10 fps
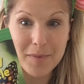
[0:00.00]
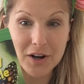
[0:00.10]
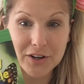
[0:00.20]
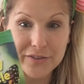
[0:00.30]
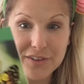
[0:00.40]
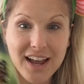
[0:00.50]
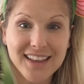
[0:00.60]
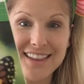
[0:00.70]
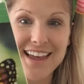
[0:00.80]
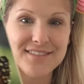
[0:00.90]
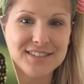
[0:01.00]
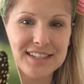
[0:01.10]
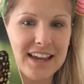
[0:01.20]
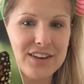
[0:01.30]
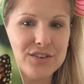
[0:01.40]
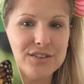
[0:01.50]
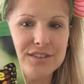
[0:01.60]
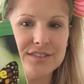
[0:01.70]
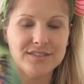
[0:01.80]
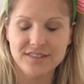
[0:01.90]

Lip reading: Butterfly Life Cycle.